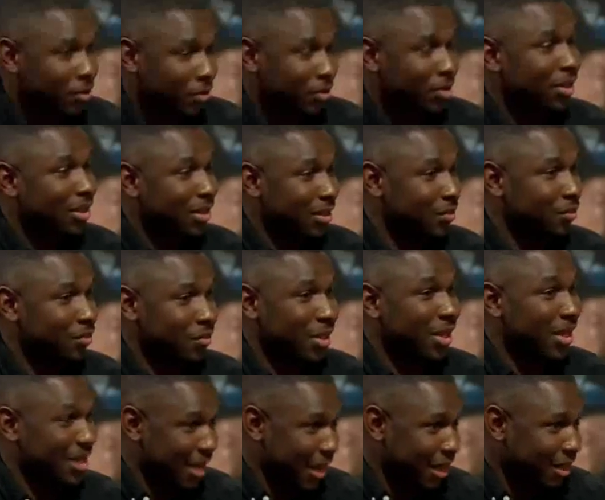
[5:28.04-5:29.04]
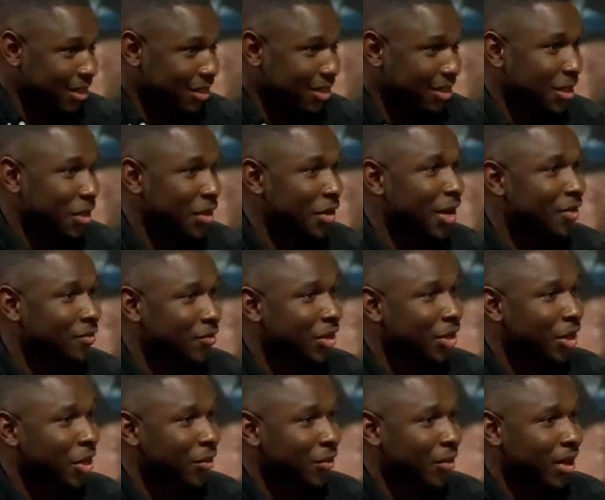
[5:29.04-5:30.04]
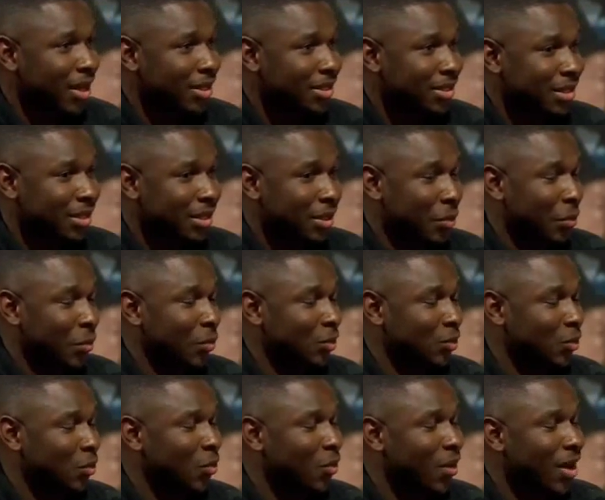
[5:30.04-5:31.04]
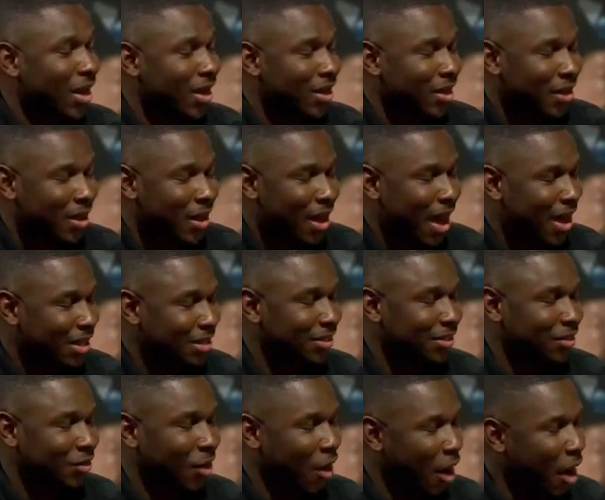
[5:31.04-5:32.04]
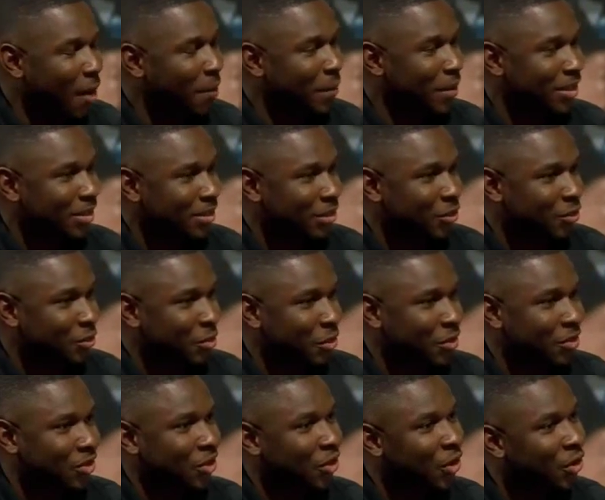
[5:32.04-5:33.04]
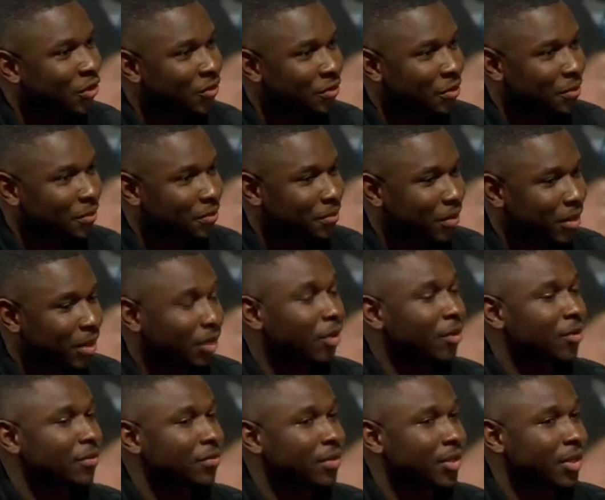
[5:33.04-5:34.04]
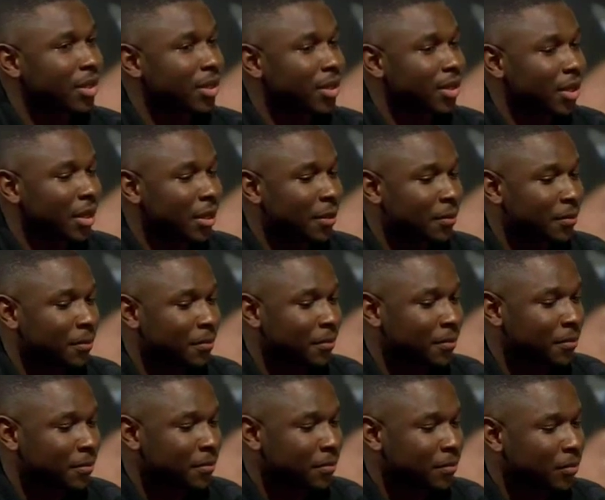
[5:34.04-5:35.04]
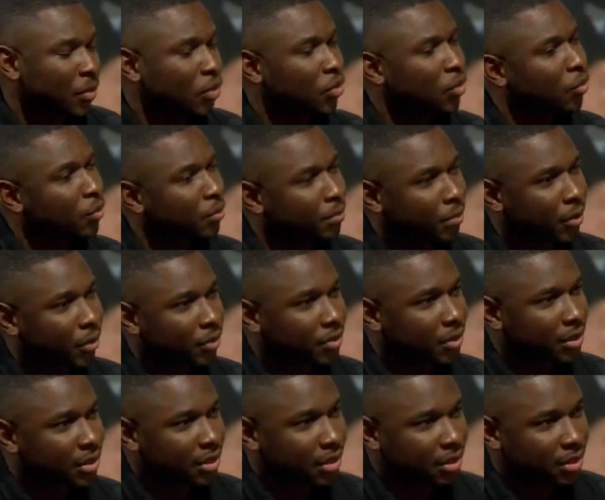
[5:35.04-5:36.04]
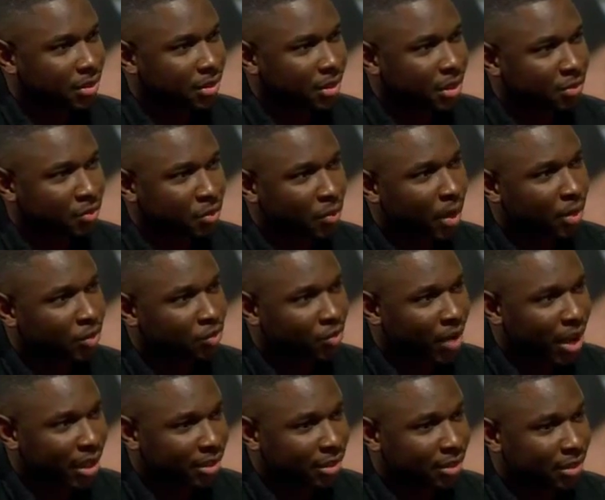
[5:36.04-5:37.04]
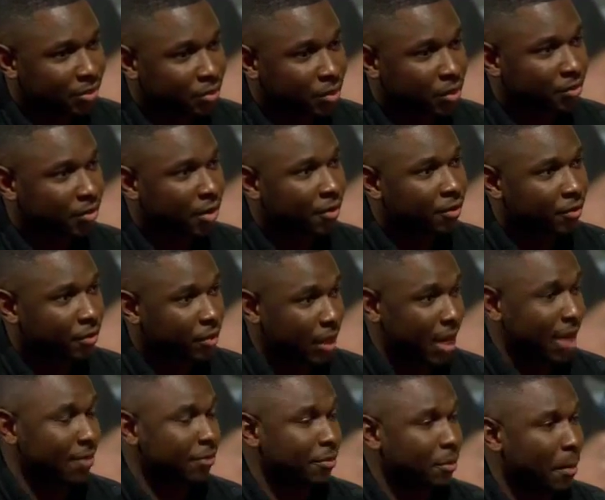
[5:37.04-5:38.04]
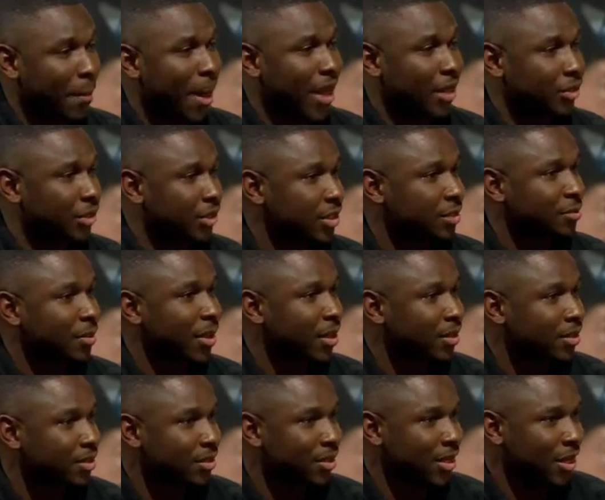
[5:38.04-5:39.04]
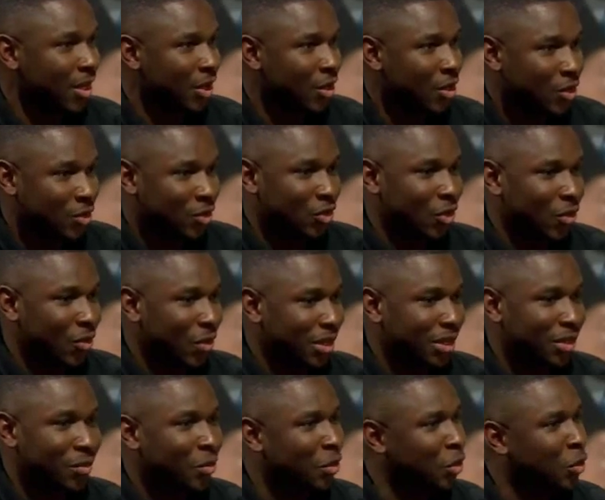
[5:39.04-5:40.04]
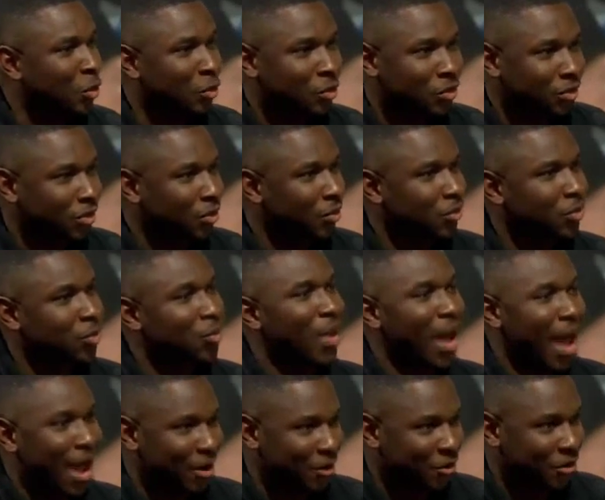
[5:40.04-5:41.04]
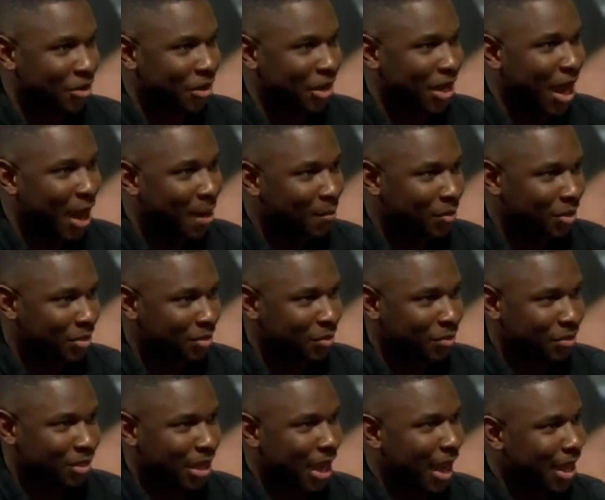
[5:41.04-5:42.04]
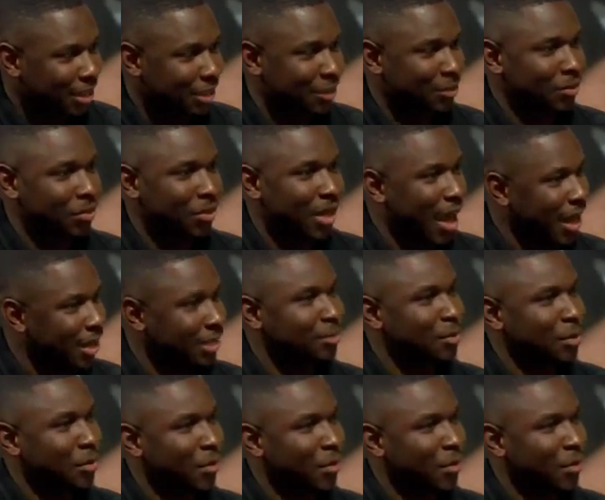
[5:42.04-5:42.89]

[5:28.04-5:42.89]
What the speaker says: Well, yes. In the video, actually, it was quite. I had to calm myself because a lot of the thought processes in terms of what I was writing came from a passionate space. So I didn't want to look too angry on camera. So there had